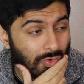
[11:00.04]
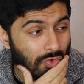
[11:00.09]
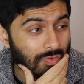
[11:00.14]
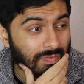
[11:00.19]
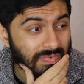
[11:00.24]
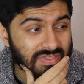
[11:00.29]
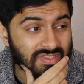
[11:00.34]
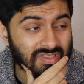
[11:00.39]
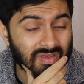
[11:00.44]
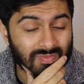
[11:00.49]
will
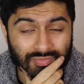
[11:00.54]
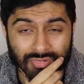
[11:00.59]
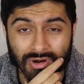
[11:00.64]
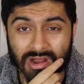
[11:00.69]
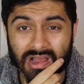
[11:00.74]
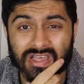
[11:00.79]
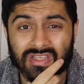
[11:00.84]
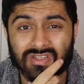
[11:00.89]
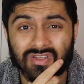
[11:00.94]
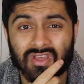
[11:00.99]
be
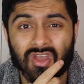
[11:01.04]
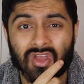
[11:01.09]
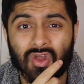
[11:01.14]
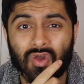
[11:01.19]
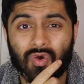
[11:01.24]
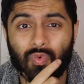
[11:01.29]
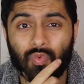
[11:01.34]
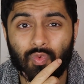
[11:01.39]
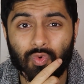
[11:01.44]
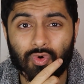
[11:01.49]
surprised
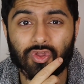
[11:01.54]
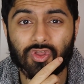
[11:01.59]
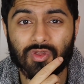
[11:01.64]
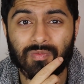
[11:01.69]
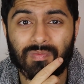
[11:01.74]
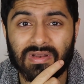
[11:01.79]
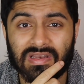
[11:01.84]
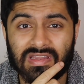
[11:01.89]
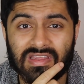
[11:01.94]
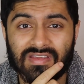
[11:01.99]
what you
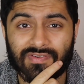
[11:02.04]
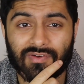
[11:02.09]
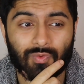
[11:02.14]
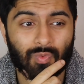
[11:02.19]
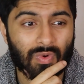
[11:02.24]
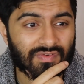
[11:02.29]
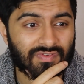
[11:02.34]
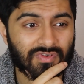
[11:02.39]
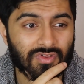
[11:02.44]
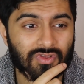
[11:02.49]
believe in.
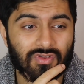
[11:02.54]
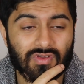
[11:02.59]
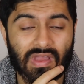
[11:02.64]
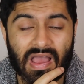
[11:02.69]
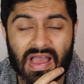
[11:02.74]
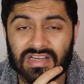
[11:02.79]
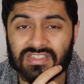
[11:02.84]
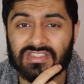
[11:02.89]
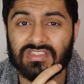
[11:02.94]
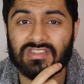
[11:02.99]
Whether you
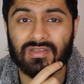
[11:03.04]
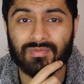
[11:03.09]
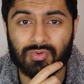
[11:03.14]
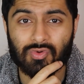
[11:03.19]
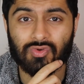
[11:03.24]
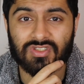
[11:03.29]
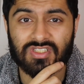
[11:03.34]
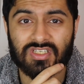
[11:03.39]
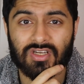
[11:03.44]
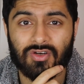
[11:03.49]
actually
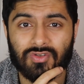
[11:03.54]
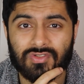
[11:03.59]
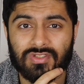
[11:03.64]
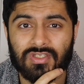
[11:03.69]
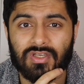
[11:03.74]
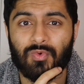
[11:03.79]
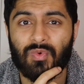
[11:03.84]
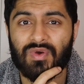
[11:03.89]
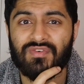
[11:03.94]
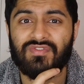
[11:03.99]
support
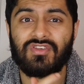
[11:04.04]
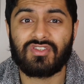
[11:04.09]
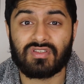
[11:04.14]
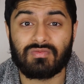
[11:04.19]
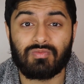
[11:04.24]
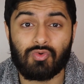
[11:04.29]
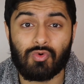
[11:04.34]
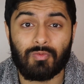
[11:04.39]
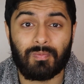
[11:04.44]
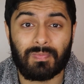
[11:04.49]
Chelsea or whether you
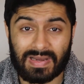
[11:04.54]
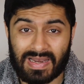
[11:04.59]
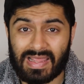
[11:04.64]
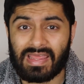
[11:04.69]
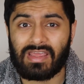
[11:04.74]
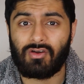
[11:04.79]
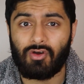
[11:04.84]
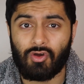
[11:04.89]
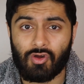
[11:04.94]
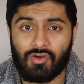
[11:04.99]
support
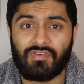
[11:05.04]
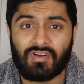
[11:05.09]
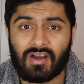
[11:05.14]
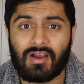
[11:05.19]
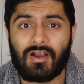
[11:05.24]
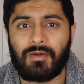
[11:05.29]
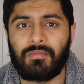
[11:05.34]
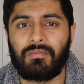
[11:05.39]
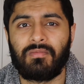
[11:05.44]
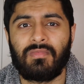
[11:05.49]
player over
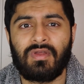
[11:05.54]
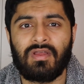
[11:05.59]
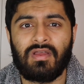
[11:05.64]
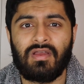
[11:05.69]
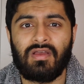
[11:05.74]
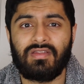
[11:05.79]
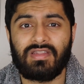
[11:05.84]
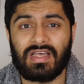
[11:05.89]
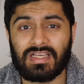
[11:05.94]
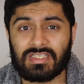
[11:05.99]
club.
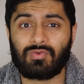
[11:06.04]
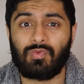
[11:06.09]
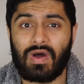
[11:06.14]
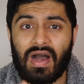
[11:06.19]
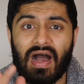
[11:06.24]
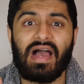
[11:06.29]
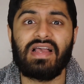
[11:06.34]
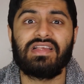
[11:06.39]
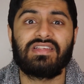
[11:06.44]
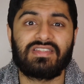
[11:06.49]
That's what
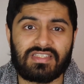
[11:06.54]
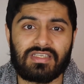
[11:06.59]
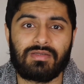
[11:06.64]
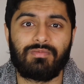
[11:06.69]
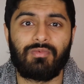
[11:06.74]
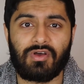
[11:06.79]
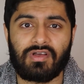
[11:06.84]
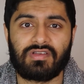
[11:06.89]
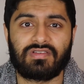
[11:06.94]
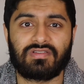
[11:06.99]
I see
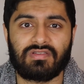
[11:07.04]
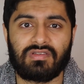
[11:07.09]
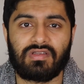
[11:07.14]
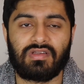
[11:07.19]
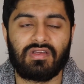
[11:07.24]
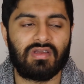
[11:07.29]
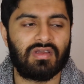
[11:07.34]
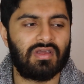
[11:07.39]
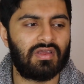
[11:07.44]
personally.